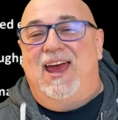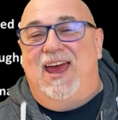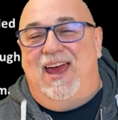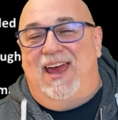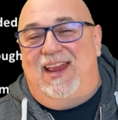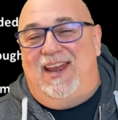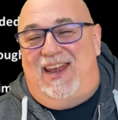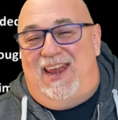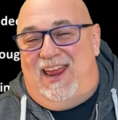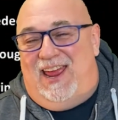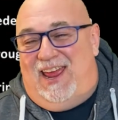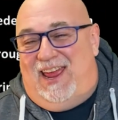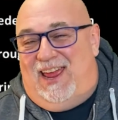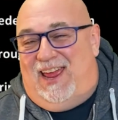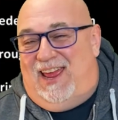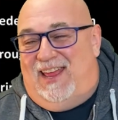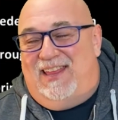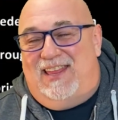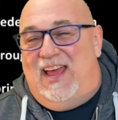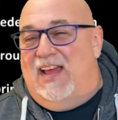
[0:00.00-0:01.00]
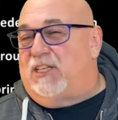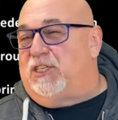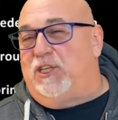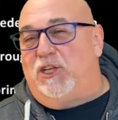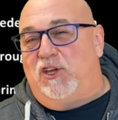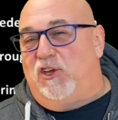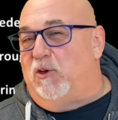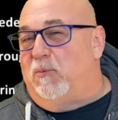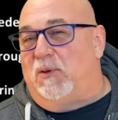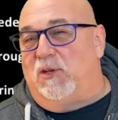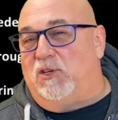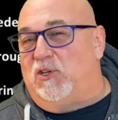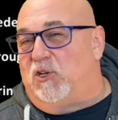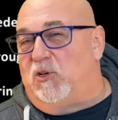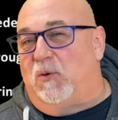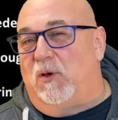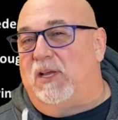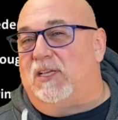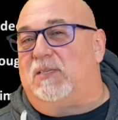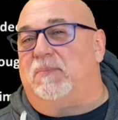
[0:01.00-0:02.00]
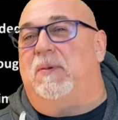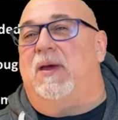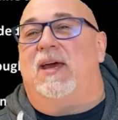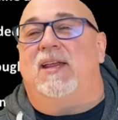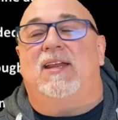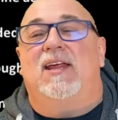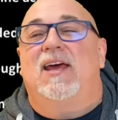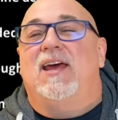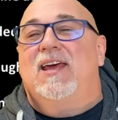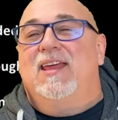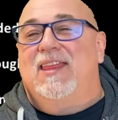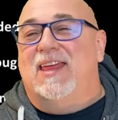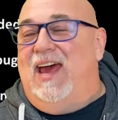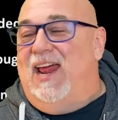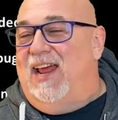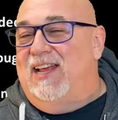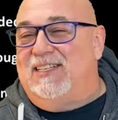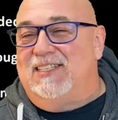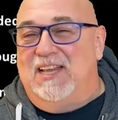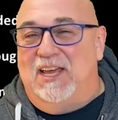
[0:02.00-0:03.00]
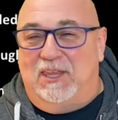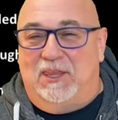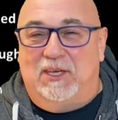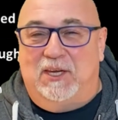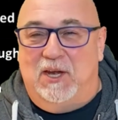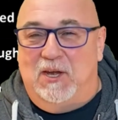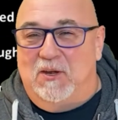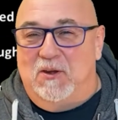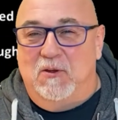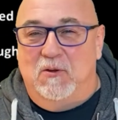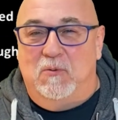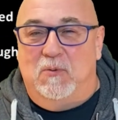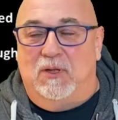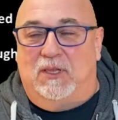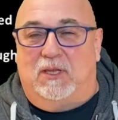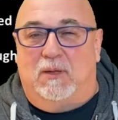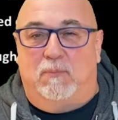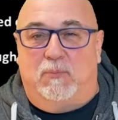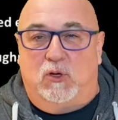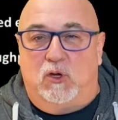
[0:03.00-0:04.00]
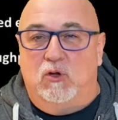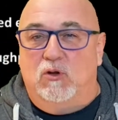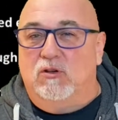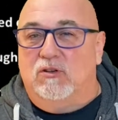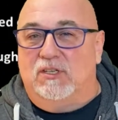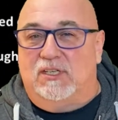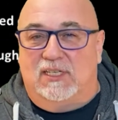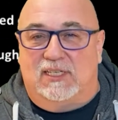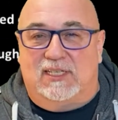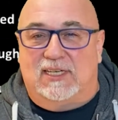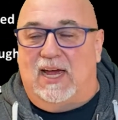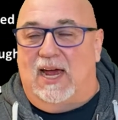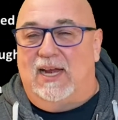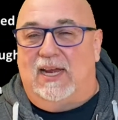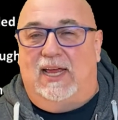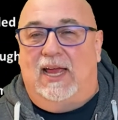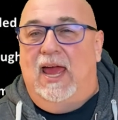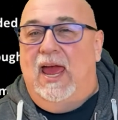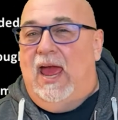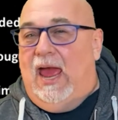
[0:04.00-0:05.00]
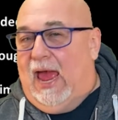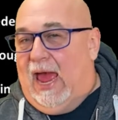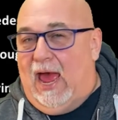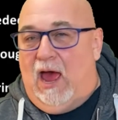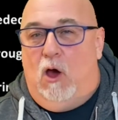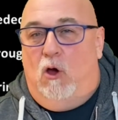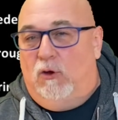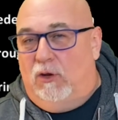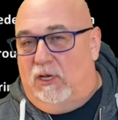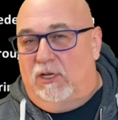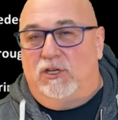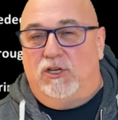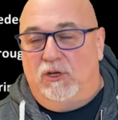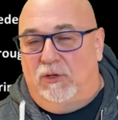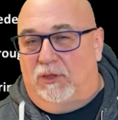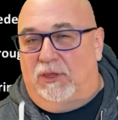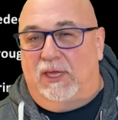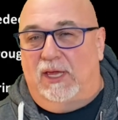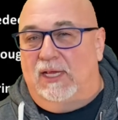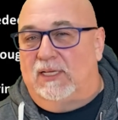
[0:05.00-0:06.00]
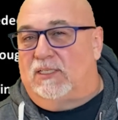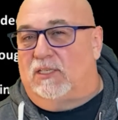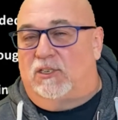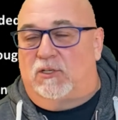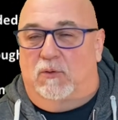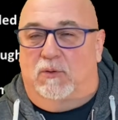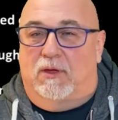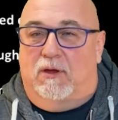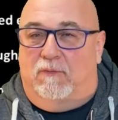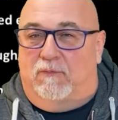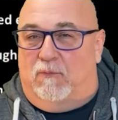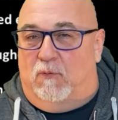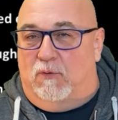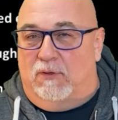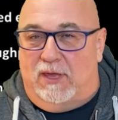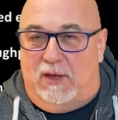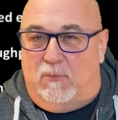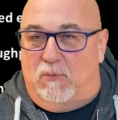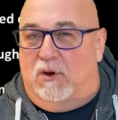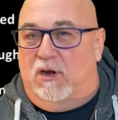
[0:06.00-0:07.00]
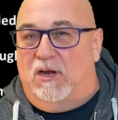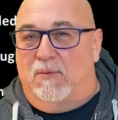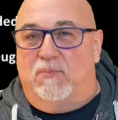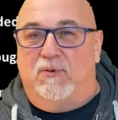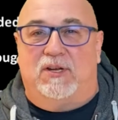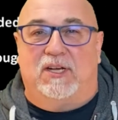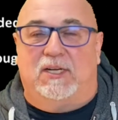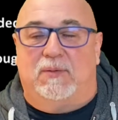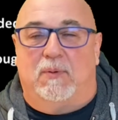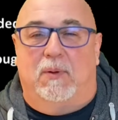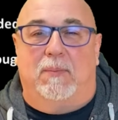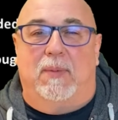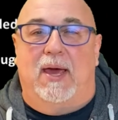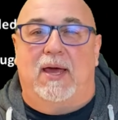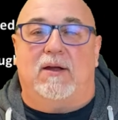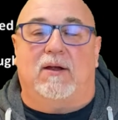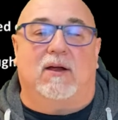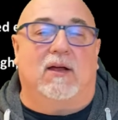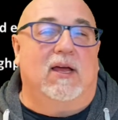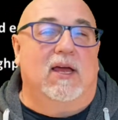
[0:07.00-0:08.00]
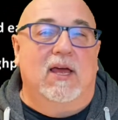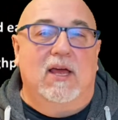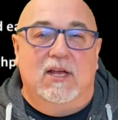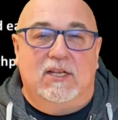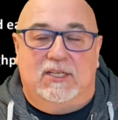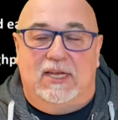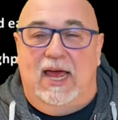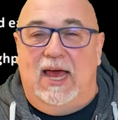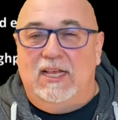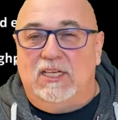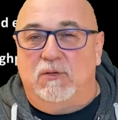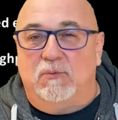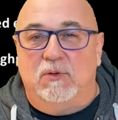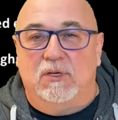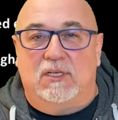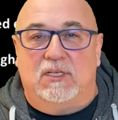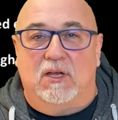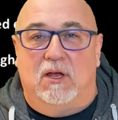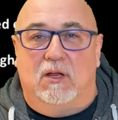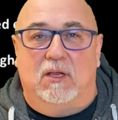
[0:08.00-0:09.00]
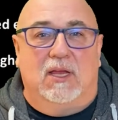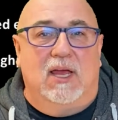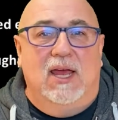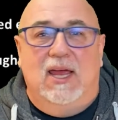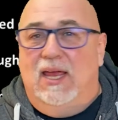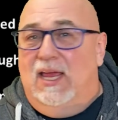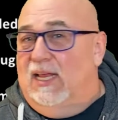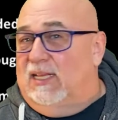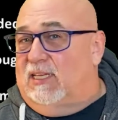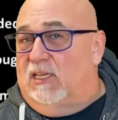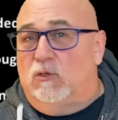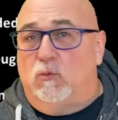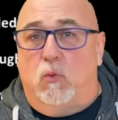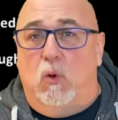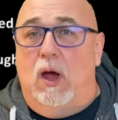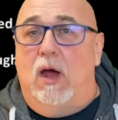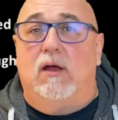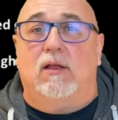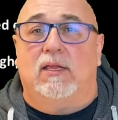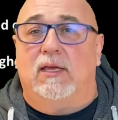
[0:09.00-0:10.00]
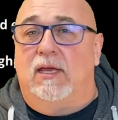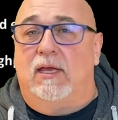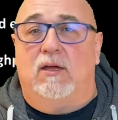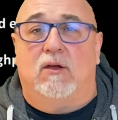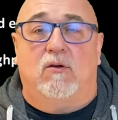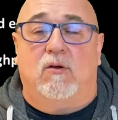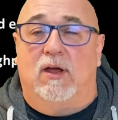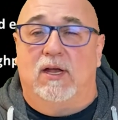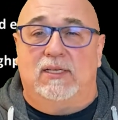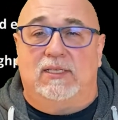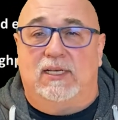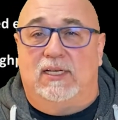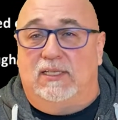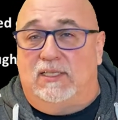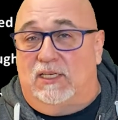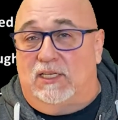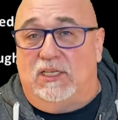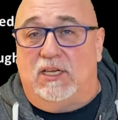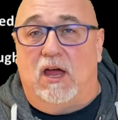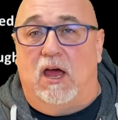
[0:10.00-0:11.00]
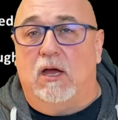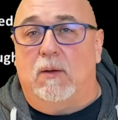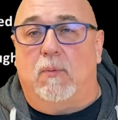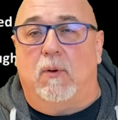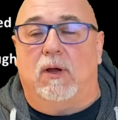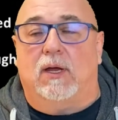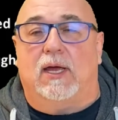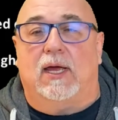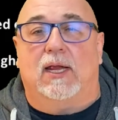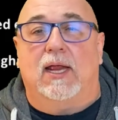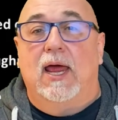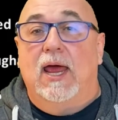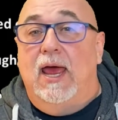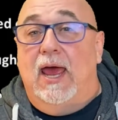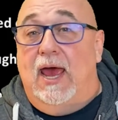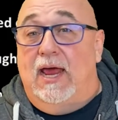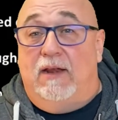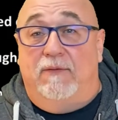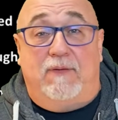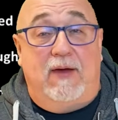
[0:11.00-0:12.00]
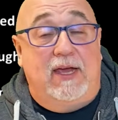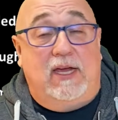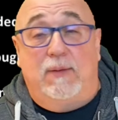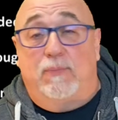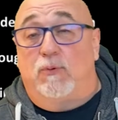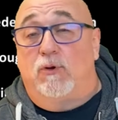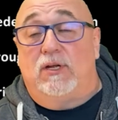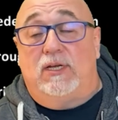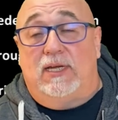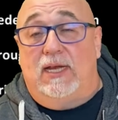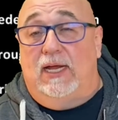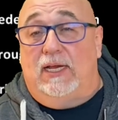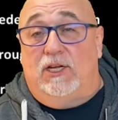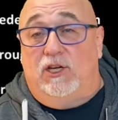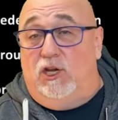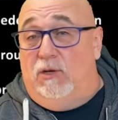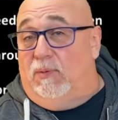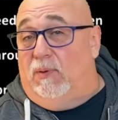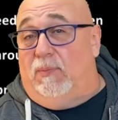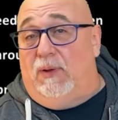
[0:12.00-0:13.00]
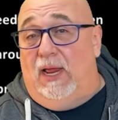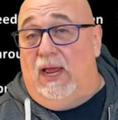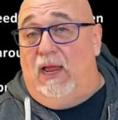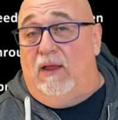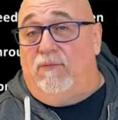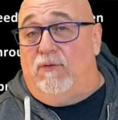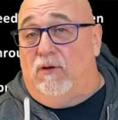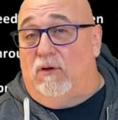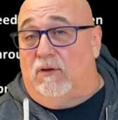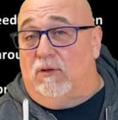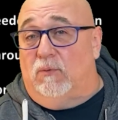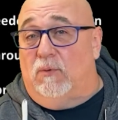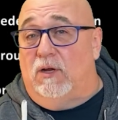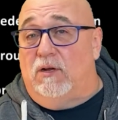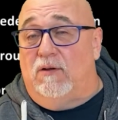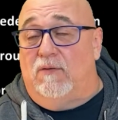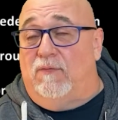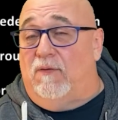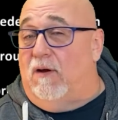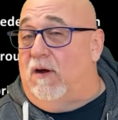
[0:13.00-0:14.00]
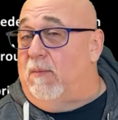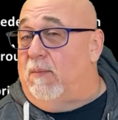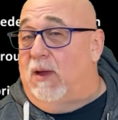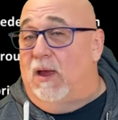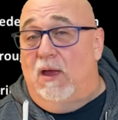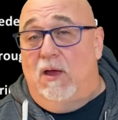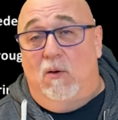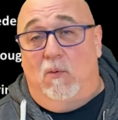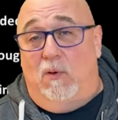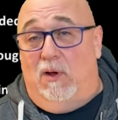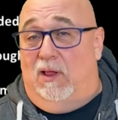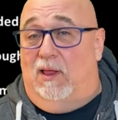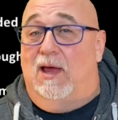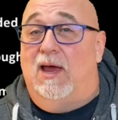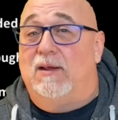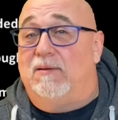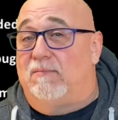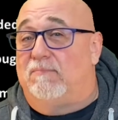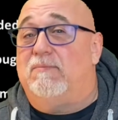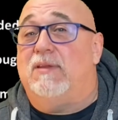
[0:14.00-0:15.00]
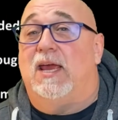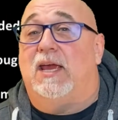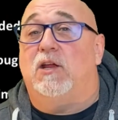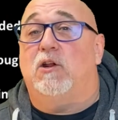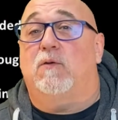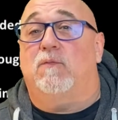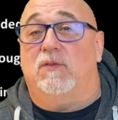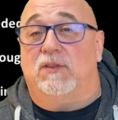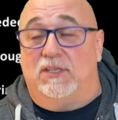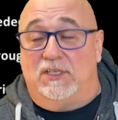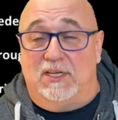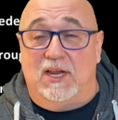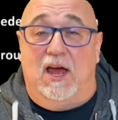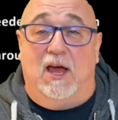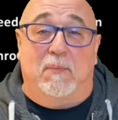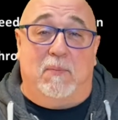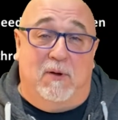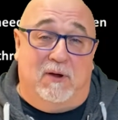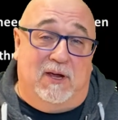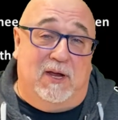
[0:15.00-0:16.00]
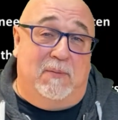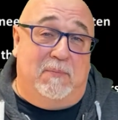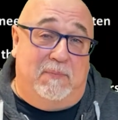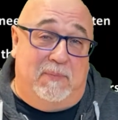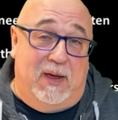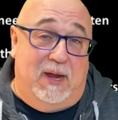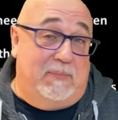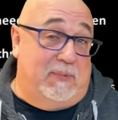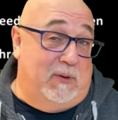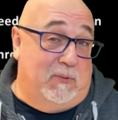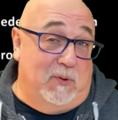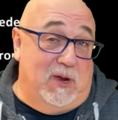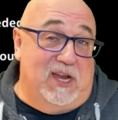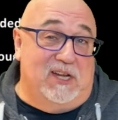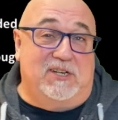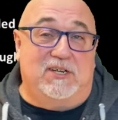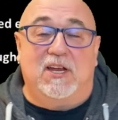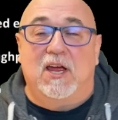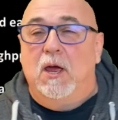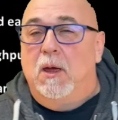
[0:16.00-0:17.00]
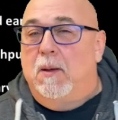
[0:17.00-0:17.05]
And that's human choice, man. That has nothing to do with computers deciding how to do things, and so therefore they run in a predictable manner. So as a result, it's as wildly and crazy as the stock market. And if I could predict human behavior on the render farm, well, I'd take it over the stock market and I'd be rich.